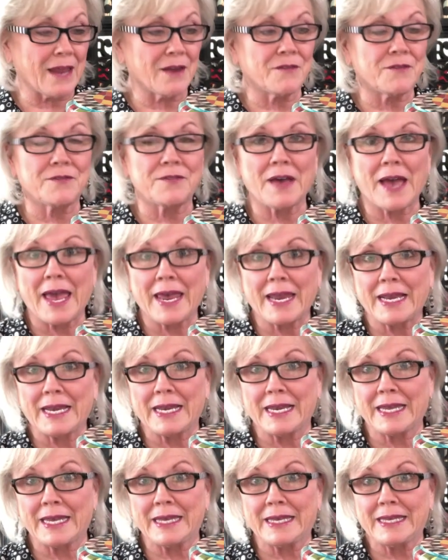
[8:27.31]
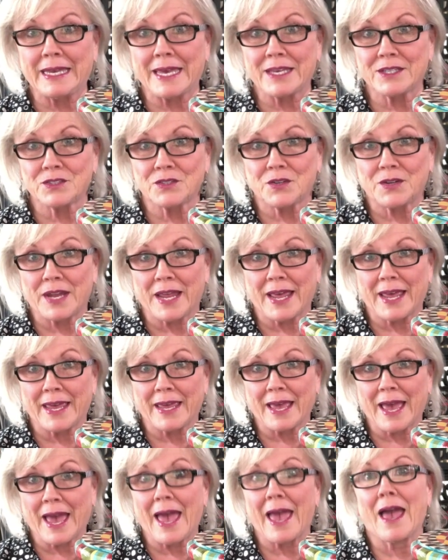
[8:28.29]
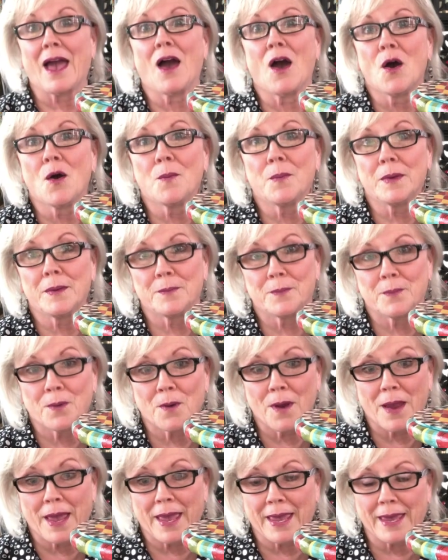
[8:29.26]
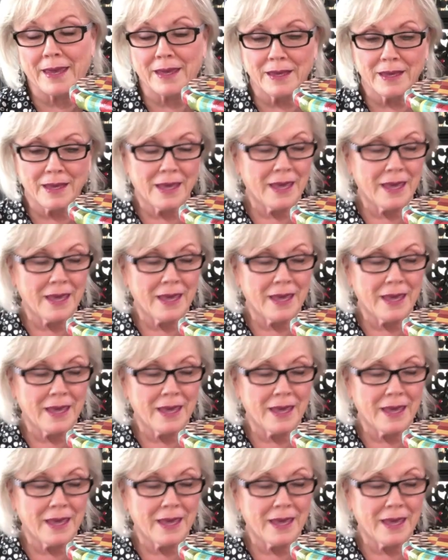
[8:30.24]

and finally yesterday I hope and pray